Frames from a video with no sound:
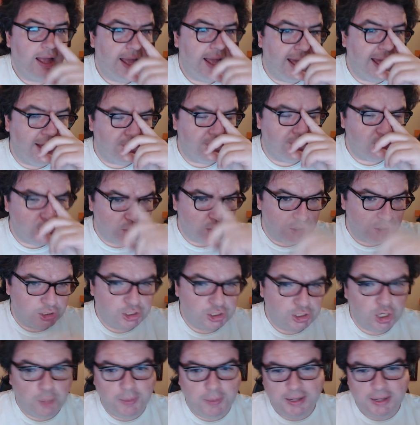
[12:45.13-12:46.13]
after
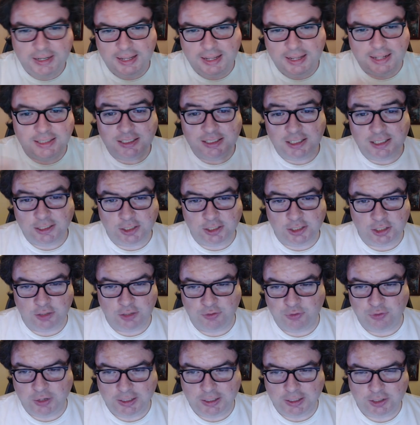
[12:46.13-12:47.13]
so many instances of
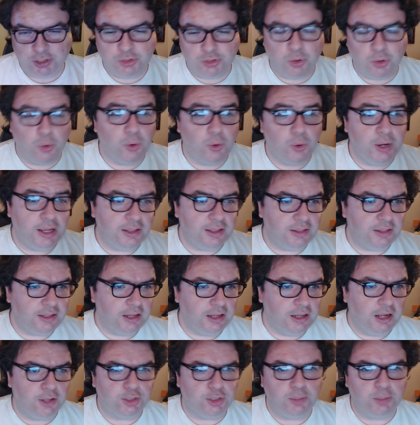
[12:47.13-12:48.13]
funny story and the
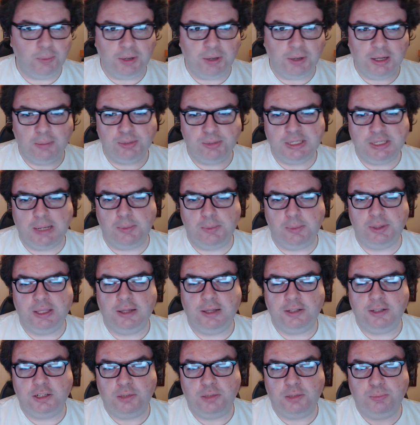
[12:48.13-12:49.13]
author being upset with how
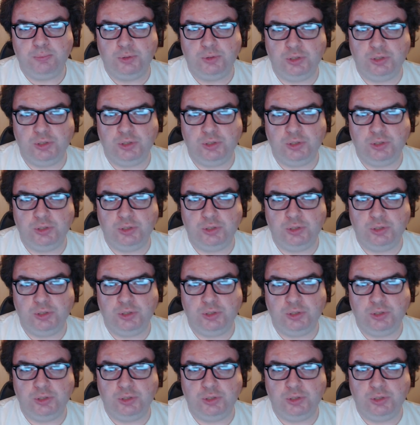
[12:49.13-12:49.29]
the